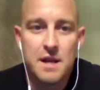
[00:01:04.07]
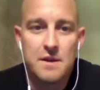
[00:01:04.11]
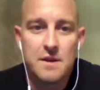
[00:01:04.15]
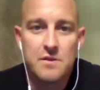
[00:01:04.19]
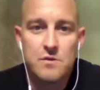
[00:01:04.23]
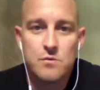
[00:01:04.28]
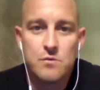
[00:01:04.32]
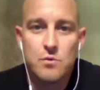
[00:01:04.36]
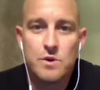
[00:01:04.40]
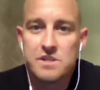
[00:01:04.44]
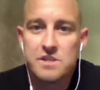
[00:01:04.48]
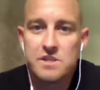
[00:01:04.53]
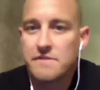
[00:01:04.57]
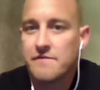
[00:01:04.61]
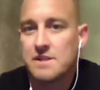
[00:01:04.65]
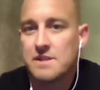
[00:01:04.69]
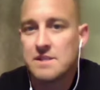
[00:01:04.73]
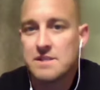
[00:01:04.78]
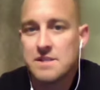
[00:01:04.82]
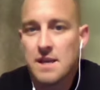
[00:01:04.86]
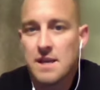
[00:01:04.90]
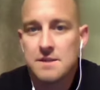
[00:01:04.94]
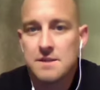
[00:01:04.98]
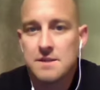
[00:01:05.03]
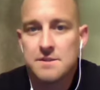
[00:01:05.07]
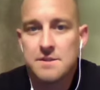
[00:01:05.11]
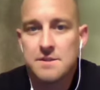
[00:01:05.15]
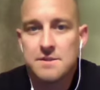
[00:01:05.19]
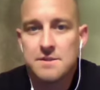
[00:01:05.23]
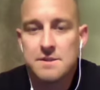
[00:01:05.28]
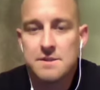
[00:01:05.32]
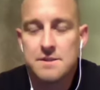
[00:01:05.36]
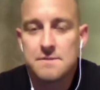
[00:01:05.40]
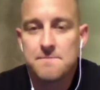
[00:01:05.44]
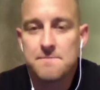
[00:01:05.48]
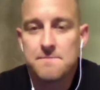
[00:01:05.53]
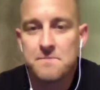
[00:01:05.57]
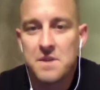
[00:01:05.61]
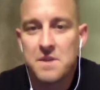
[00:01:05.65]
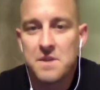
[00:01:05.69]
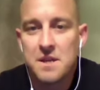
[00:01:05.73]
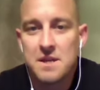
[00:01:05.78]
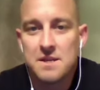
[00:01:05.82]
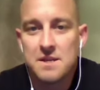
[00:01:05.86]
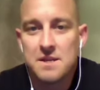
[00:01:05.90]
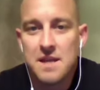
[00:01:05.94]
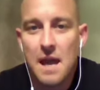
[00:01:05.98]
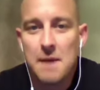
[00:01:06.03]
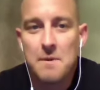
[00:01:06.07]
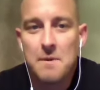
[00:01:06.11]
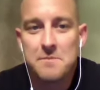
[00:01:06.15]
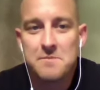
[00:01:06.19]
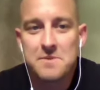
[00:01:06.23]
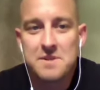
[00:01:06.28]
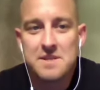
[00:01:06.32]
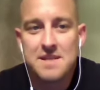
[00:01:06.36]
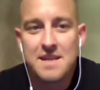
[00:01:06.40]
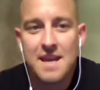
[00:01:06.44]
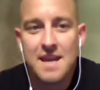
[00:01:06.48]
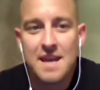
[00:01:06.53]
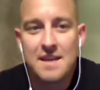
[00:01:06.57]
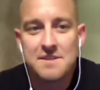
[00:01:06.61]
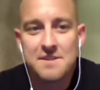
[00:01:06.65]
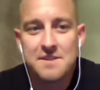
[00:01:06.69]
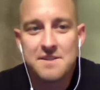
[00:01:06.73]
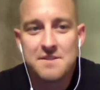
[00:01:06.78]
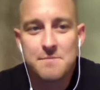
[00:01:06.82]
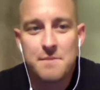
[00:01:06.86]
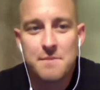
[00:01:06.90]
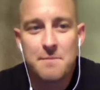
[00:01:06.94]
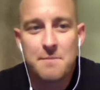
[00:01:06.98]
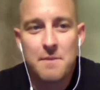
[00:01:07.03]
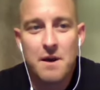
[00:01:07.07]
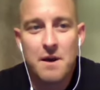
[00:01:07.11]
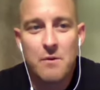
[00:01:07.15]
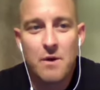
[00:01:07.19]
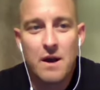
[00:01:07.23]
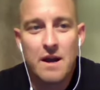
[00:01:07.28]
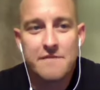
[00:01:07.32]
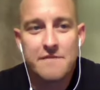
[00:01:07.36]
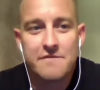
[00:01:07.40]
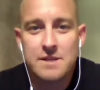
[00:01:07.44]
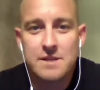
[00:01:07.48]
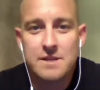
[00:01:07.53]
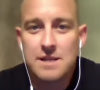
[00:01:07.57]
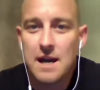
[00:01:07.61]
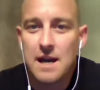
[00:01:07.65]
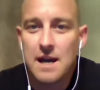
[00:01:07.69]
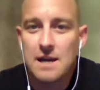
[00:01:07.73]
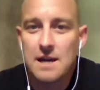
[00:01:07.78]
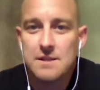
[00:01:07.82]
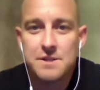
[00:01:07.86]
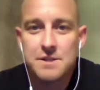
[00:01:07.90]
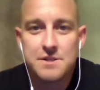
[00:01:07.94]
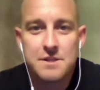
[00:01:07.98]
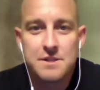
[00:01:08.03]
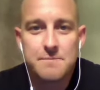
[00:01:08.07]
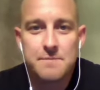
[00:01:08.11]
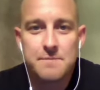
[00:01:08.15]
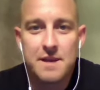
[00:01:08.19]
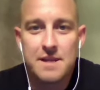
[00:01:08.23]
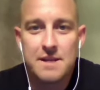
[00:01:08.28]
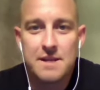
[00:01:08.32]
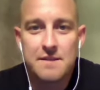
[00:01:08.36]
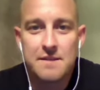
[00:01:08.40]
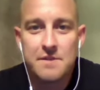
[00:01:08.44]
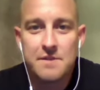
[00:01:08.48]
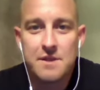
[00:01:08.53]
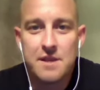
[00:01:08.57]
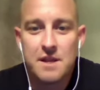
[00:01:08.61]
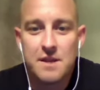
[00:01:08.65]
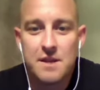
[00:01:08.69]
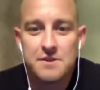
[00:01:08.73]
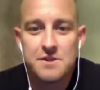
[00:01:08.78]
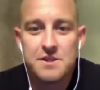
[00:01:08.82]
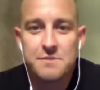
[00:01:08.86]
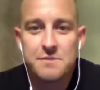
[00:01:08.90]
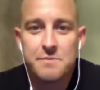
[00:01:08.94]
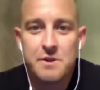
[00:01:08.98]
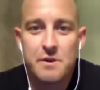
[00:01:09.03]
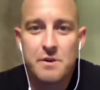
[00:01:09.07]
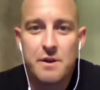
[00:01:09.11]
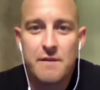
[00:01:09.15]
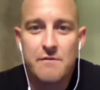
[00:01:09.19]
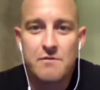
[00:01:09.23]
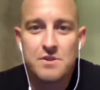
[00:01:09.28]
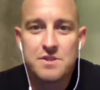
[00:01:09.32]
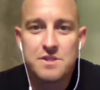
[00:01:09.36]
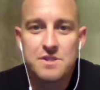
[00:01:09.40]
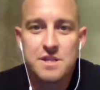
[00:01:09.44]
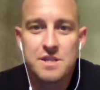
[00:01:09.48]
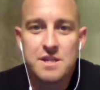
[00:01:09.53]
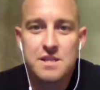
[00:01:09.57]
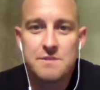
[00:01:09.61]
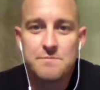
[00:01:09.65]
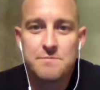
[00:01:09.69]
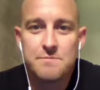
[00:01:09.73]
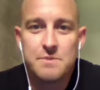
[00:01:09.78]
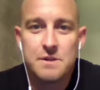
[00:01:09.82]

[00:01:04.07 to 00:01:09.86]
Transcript: in the woods of East Texas, and came up to Kansas, met my wife in college, and, man, I've just been here ever since.